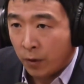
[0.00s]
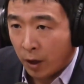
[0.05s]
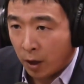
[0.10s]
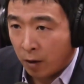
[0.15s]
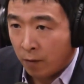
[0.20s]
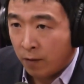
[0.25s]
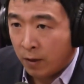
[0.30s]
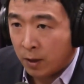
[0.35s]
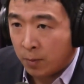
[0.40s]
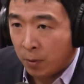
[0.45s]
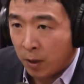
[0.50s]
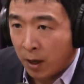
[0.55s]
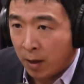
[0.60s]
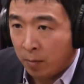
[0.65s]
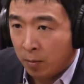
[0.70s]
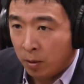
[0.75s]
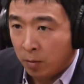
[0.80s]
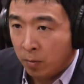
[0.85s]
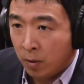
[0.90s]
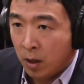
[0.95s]
of this
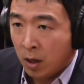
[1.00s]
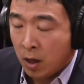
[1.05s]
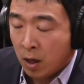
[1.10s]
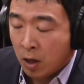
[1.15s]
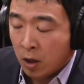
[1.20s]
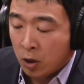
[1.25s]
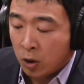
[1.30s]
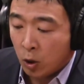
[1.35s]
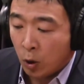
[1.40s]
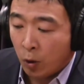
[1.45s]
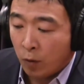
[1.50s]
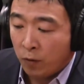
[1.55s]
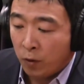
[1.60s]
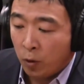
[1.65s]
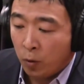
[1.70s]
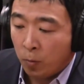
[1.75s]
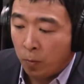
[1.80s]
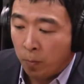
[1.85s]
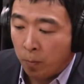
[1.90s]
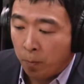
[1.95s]
problem. So if
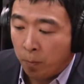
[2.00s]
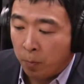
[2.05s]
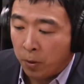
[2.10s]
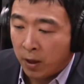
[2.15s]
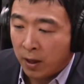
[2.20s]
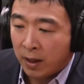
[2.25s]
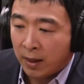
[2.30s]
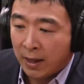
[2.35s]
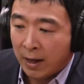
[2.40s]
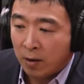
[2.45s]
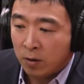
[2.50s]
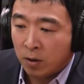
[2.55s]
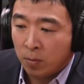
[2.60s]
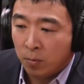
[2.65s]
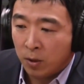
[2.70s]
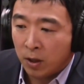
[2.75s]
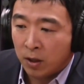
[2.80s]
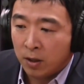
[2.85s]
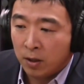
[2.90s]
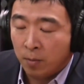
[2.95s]
you put
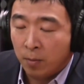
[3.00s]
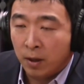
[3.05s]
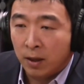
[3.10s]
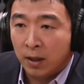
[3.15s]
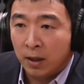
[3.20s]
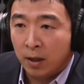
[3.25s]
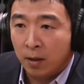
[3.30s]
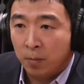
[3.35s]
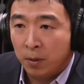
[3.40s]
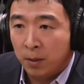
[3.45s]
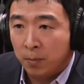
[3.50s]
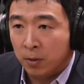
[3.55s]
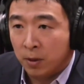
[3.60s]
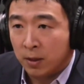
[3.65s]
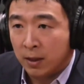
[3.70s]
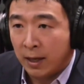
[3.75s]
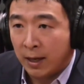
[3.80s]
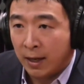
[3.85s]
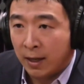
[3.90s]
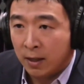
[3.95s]
$1,000 a month into
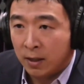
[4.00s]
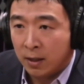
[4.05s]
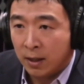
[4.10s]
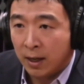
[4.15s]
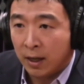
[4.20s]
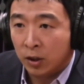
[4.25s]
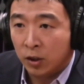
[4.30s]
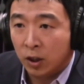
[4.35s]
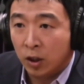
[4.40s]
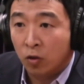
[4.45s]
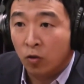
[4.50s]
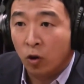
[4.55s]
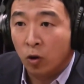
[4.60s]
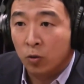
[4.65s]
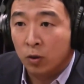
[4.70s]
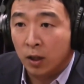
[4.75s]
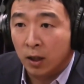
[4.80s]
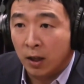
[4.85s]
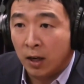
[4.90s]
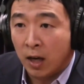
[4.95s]
people's hands, it actually
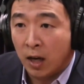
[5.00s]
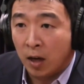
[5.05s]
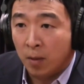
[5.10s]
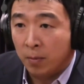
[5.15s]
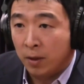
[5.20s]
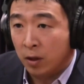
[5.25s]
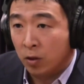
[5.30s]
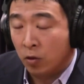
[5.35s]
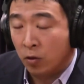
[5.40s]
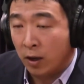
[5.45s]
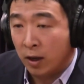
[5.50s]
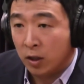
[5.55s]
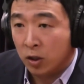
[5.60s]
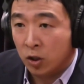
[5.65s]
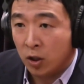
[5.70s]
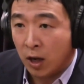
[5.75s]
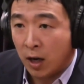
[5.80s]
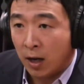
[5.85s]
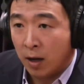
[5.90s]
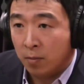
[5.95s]
grows the economy and creates
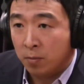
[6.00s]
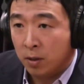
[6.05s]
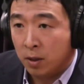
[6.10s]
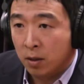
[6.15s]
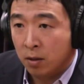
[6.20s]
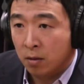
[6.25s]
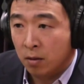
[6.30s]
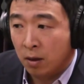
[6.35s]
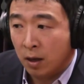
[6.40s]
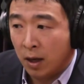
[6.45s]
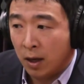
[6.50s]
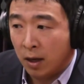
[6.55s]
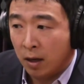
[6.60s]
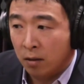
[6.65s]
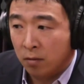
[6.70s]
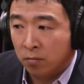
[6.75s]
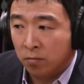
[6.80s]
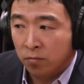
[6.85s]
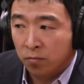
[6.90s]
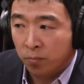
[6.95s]
jobs
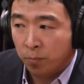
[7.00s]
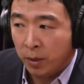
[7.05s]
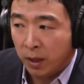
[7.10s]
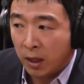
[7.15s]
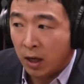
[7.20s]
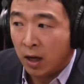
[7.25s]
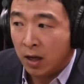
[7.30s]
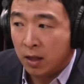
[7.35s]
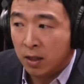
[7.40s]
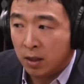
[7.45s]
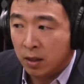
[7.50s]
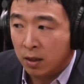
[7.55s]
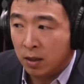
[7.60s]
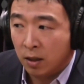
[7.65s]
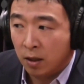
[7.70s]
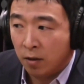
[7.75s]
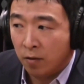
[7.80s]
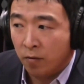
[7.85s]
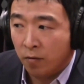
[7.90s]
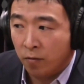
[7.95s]
because
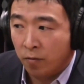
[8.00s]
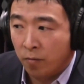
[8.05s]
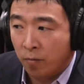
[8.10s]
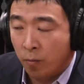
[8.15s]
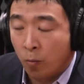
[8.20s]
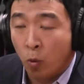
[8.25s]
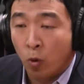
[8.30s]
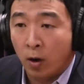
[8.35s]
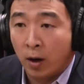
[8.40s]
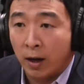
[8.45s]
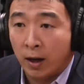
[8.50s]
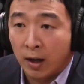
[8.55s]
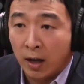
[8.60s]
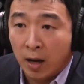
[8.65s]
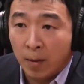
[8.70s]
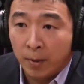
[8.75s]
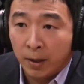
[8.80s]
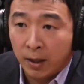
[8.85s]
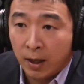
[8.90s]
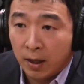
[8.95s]
of more
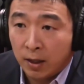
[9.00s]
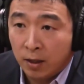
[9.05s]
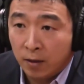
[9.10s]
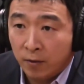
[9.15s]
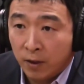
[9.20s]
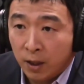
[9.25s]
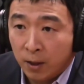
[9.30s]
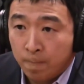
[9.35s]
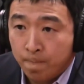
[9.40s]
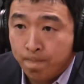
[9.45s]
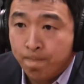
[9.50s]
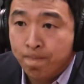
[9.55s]
economic activity.